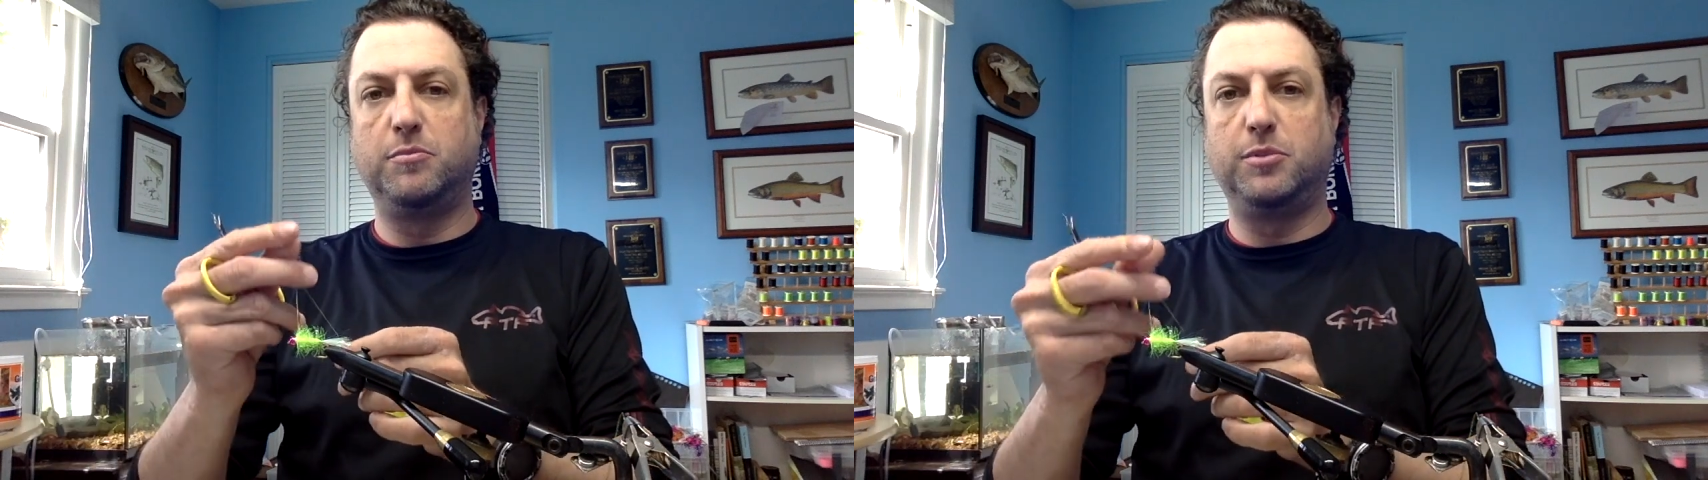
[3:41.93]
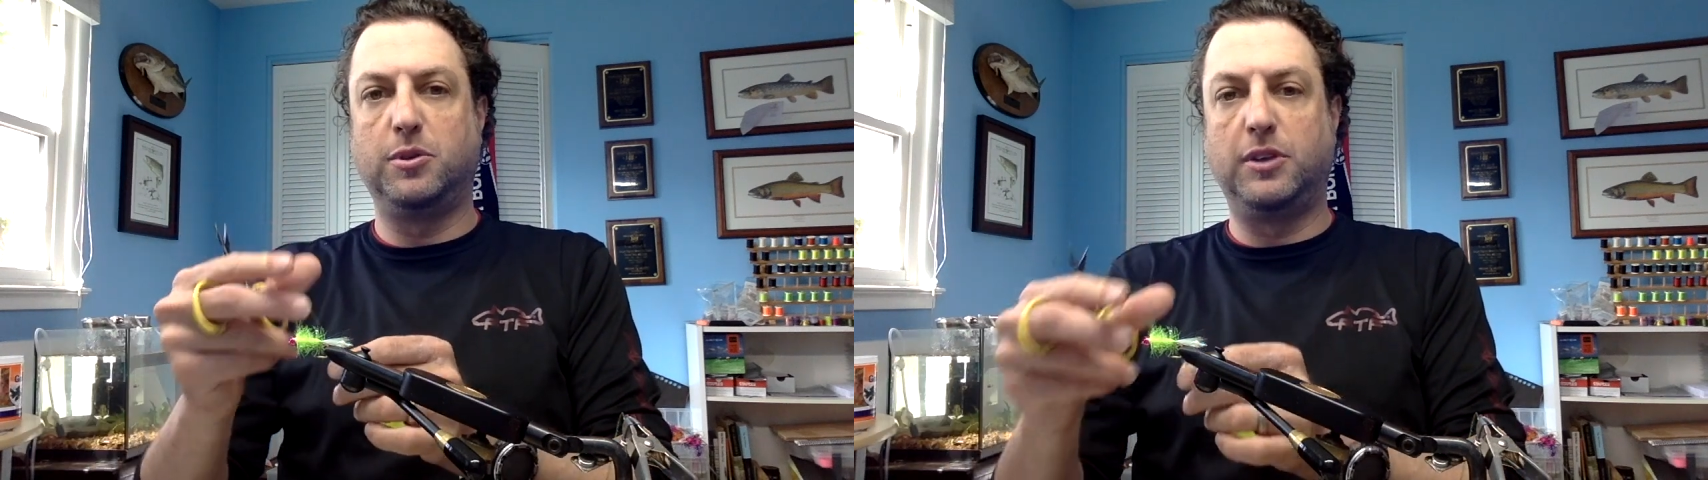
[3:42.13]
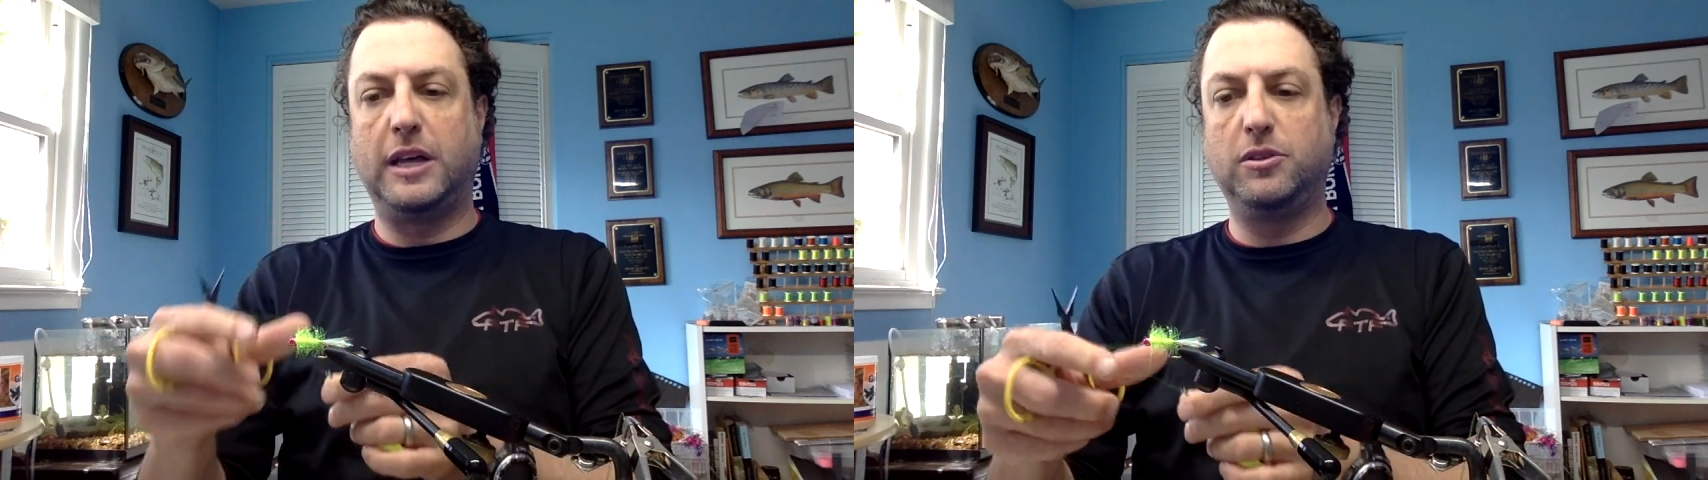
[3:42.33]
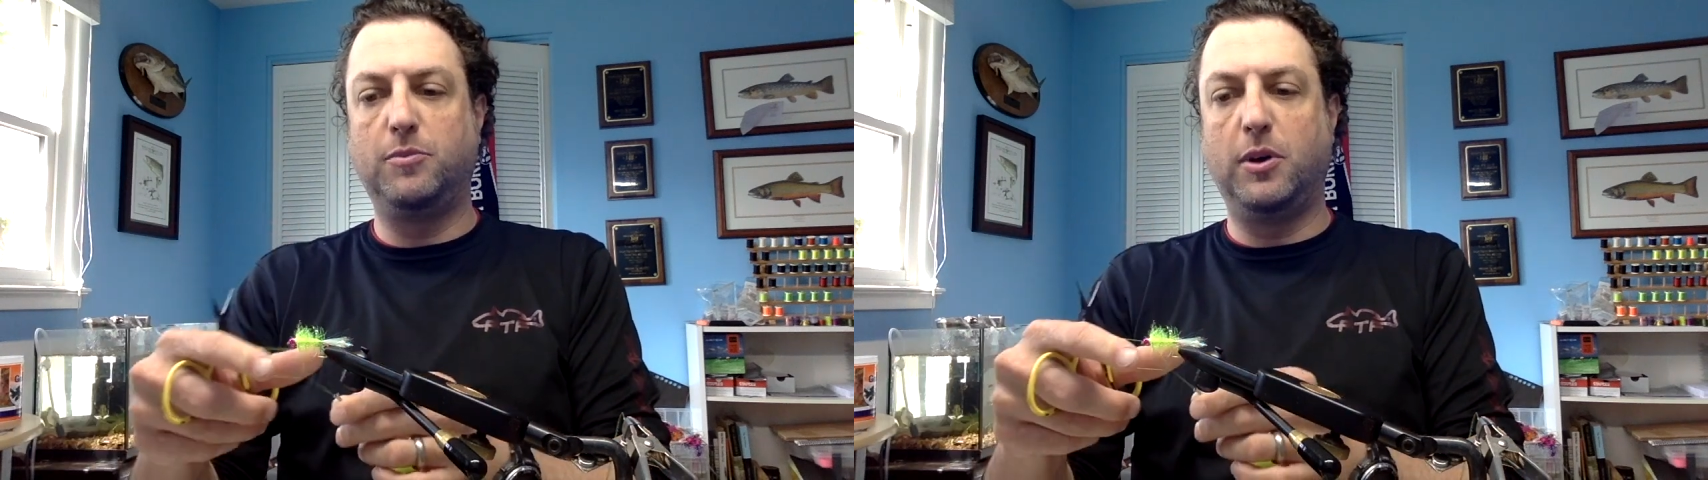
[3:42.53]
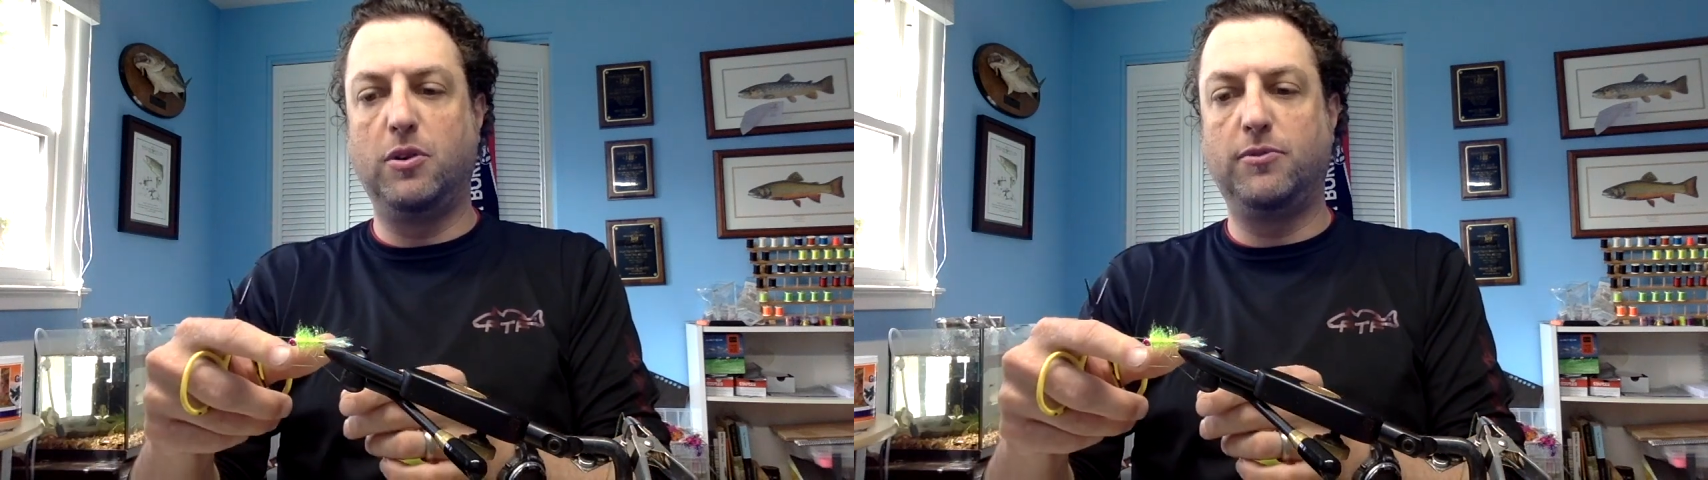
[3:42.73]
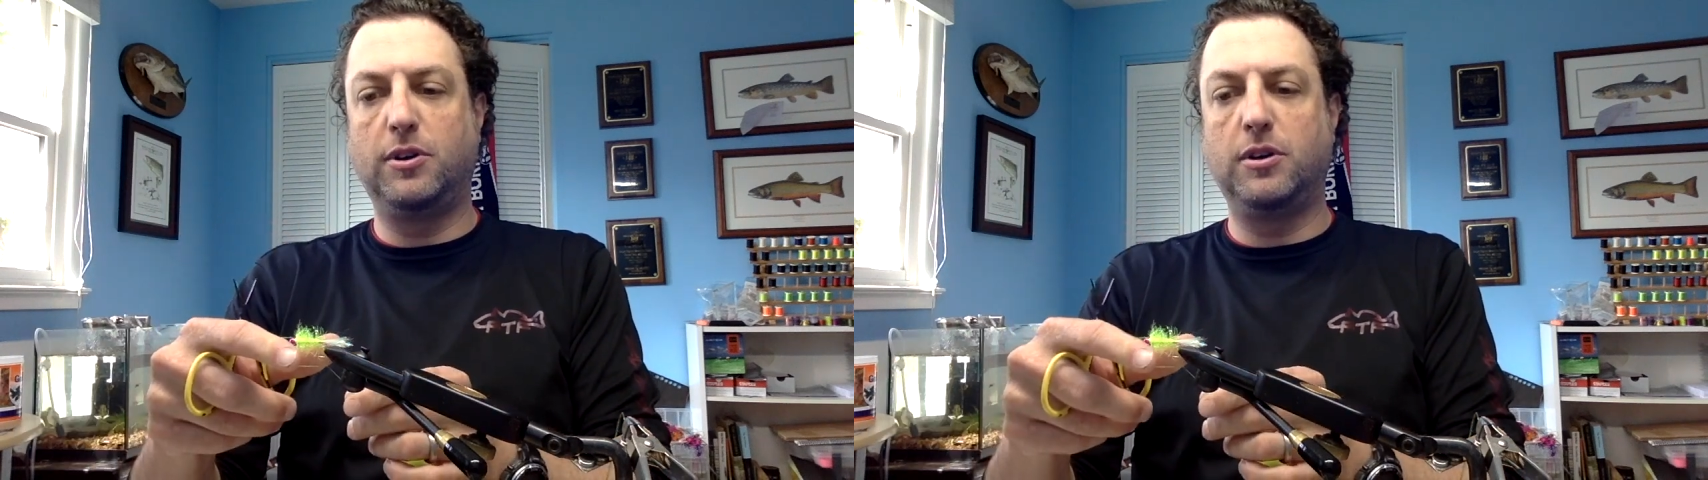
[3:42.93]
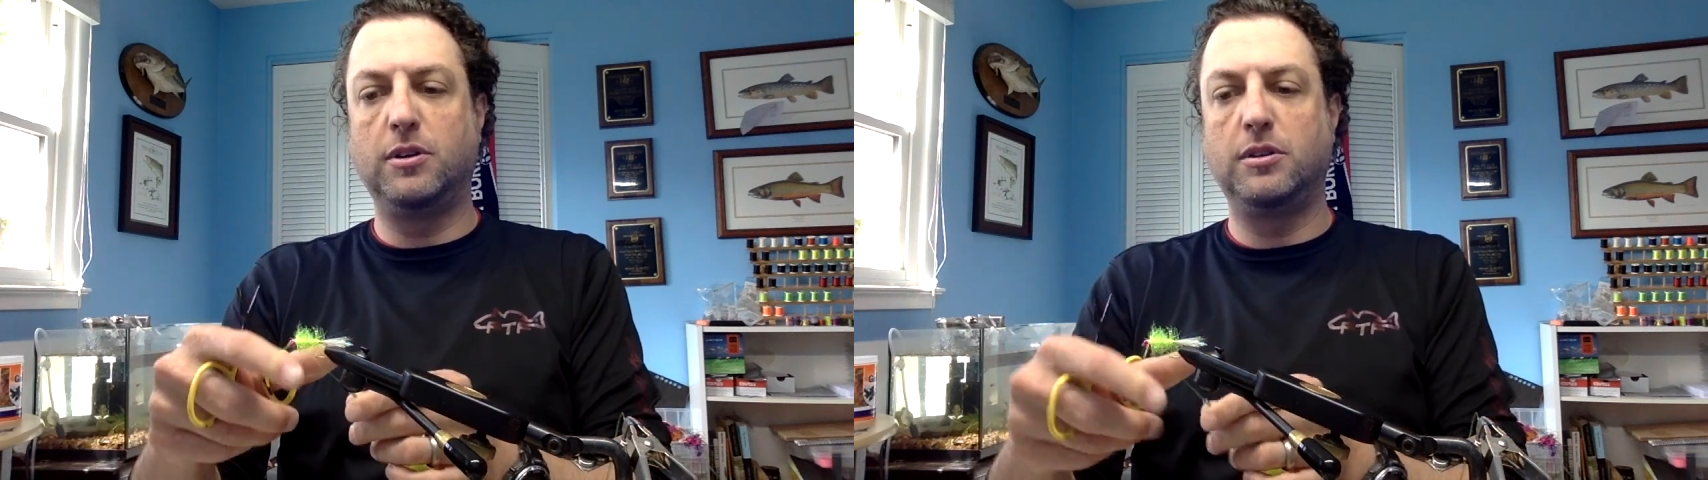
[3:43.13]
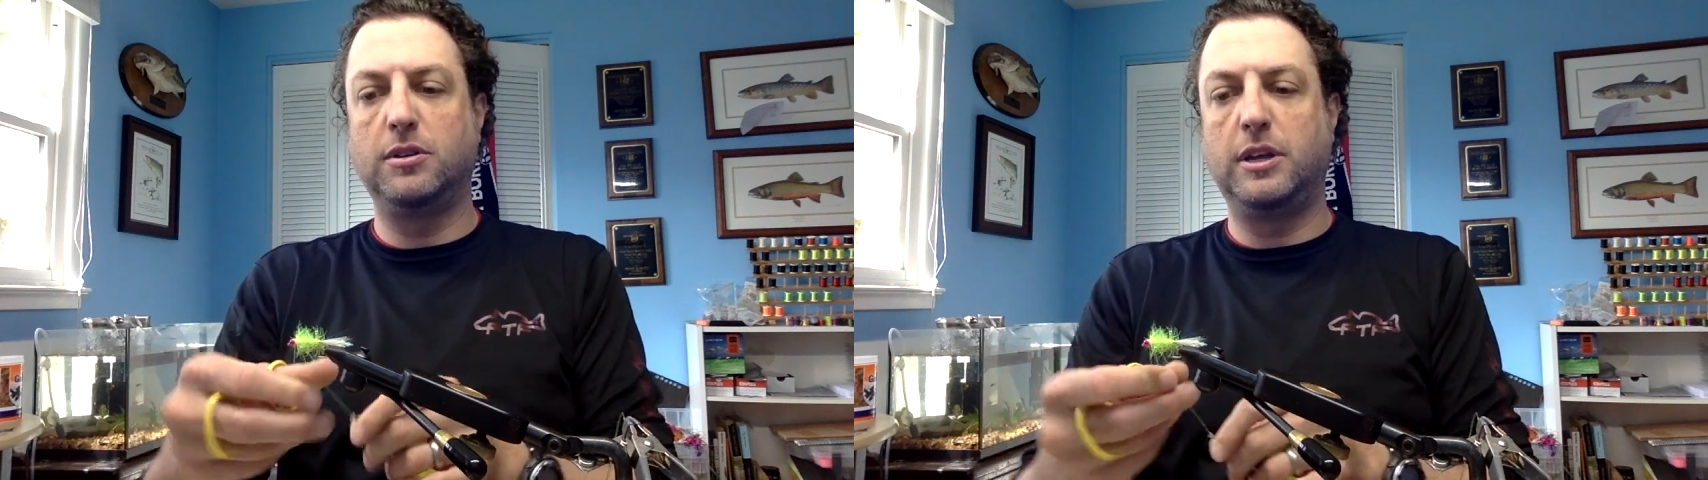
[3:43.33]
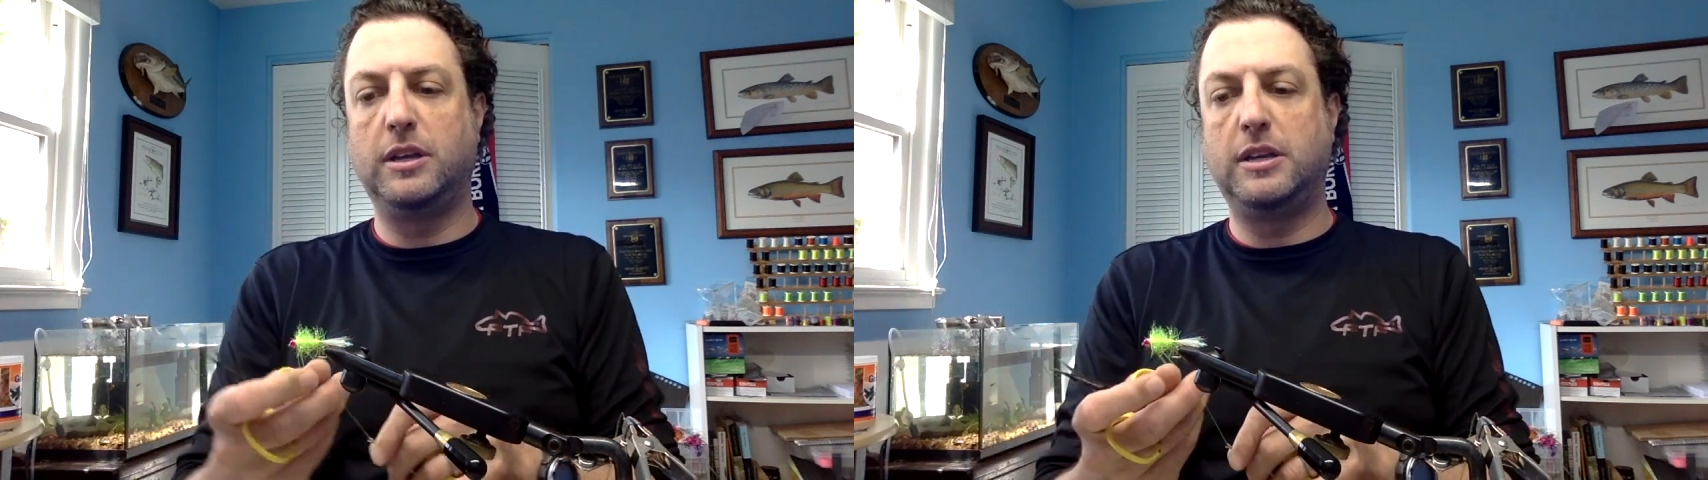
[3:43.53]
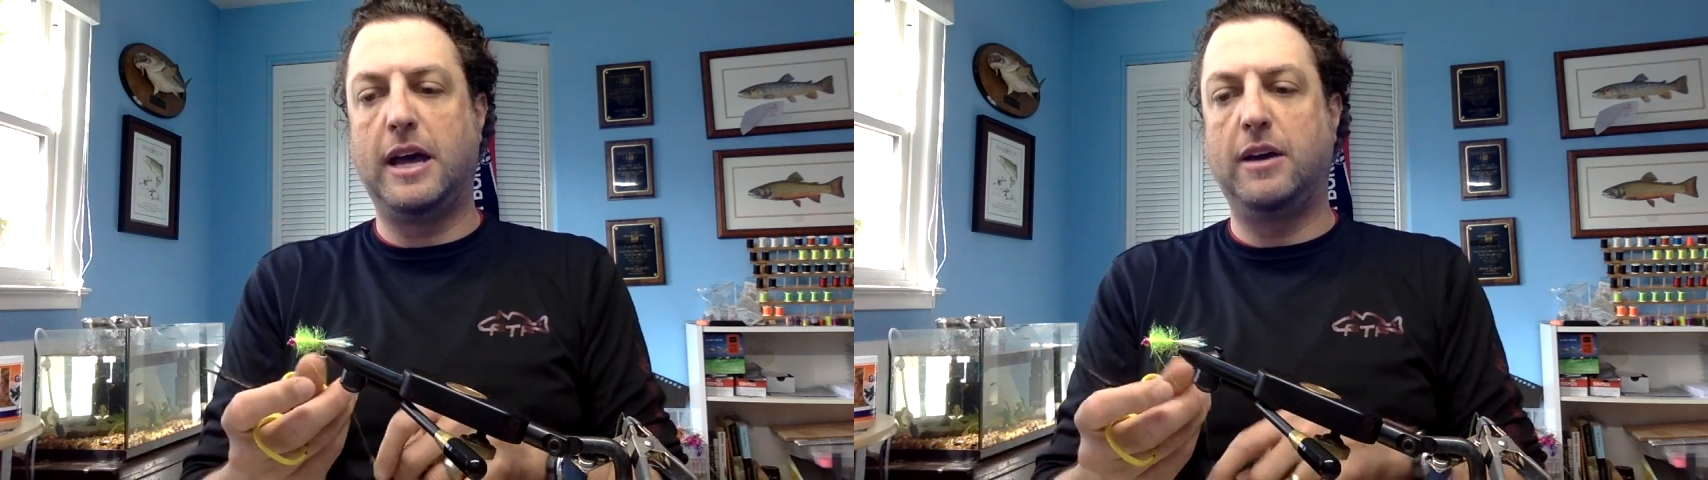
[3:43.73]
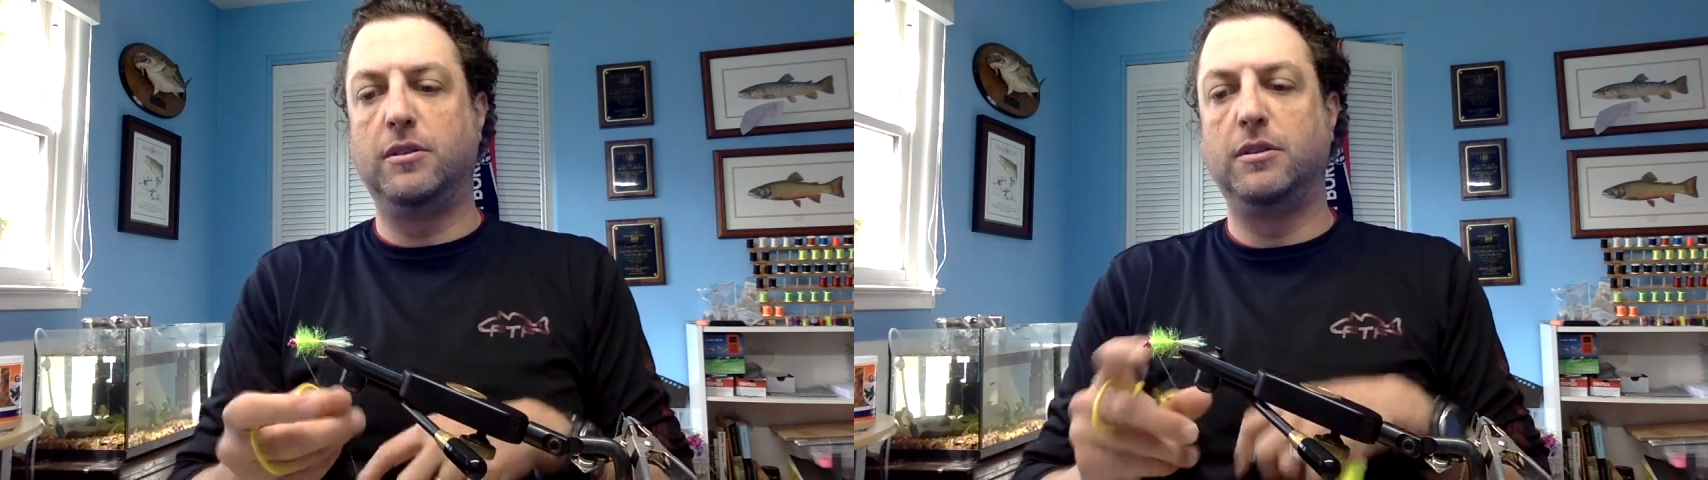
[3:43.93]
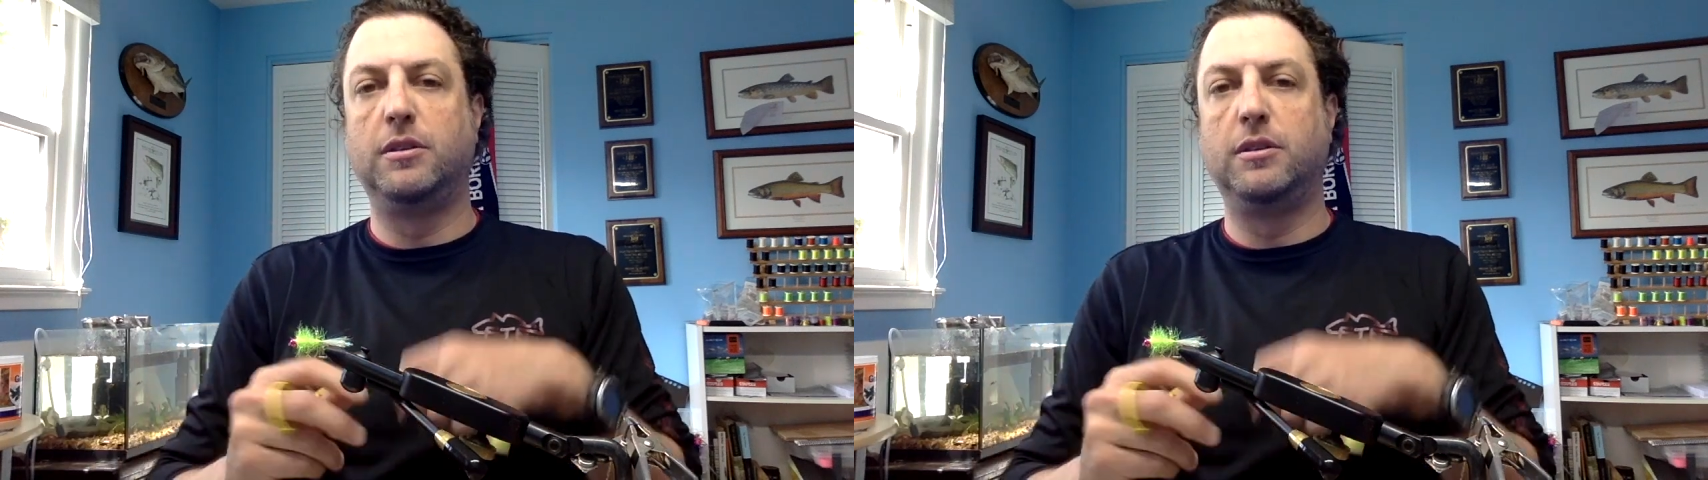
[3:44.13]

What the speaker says: pull that loop over and down.